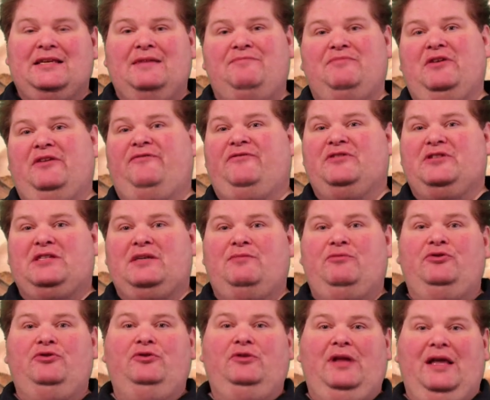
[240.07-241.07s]
something for
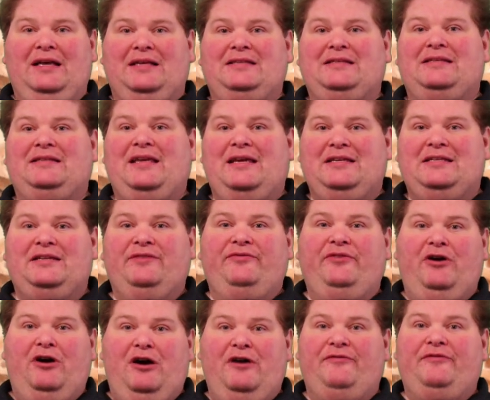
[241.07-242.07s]
someone who likes the taste of
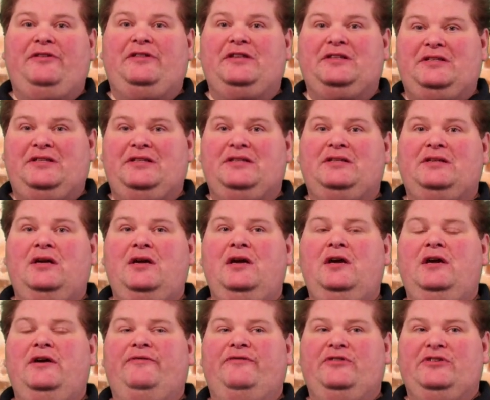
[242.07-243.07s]
coffee. This is
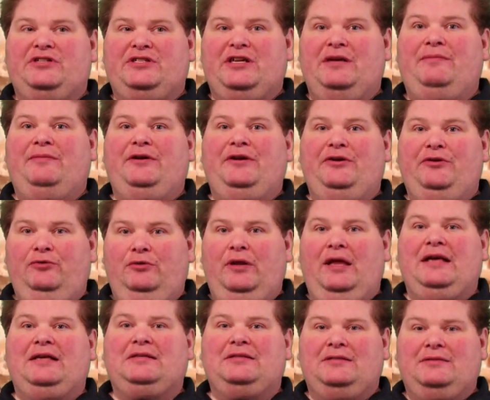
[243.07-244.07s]
for somebody who
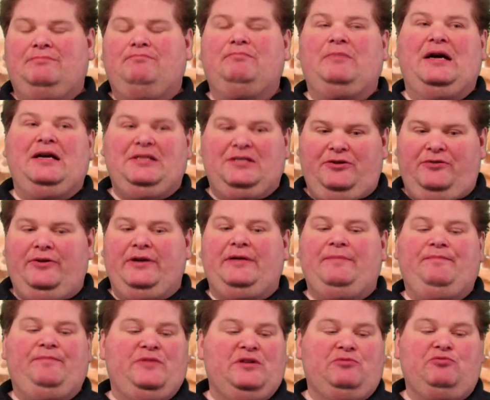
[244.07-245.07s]
likes ice
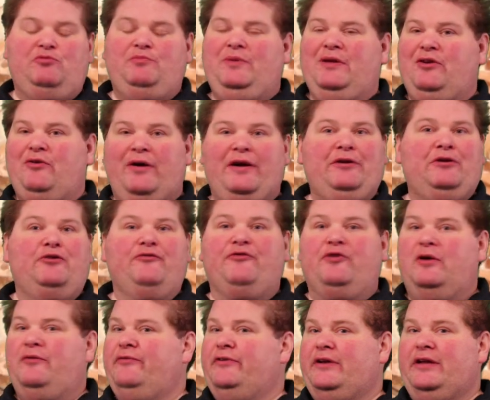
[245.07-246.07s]
cream. This would be great
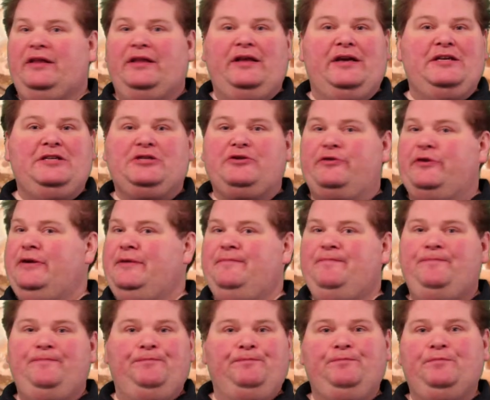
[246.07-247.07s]
over a vanilla ice cream.